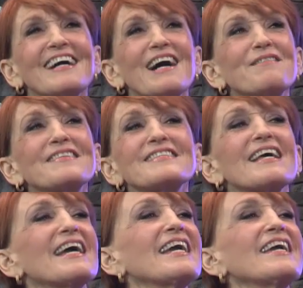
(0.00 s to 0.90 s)
I would
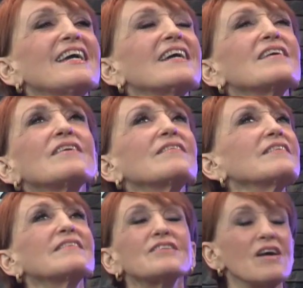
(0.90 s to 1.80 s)
say,
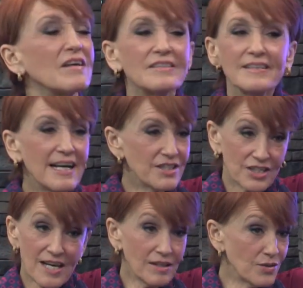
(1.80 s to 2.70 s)
talk to that
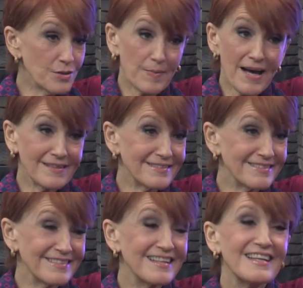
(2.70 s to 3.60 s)
child who's
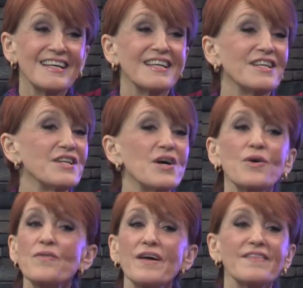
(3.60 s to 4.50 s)
passed.
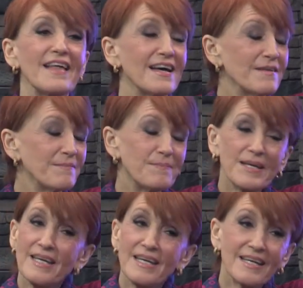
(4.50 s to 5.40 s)
Know that that
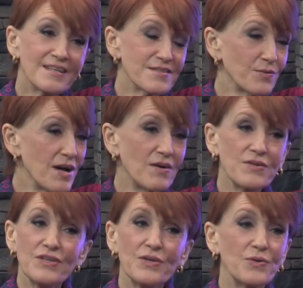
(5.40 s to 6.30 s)
being is
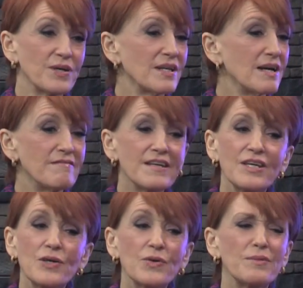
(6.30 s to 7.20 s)
around you and
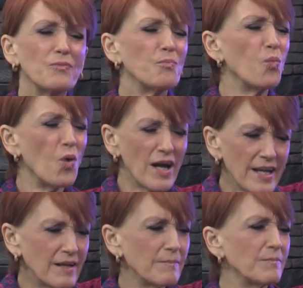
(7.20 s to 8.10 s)
loving you and
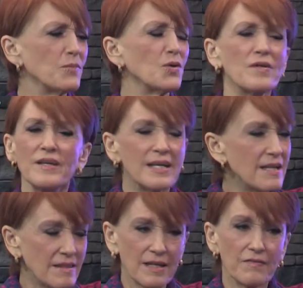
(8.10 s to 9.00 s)
wanting more than
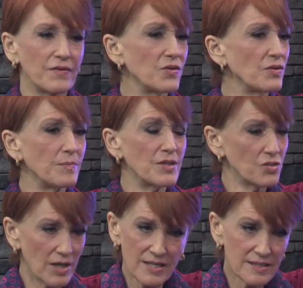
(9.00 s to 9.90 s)
anything for you to be
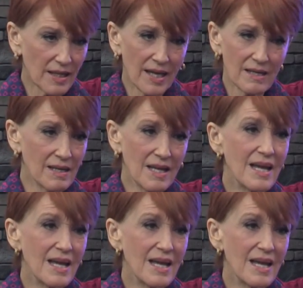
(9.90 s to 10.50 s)
joyous again.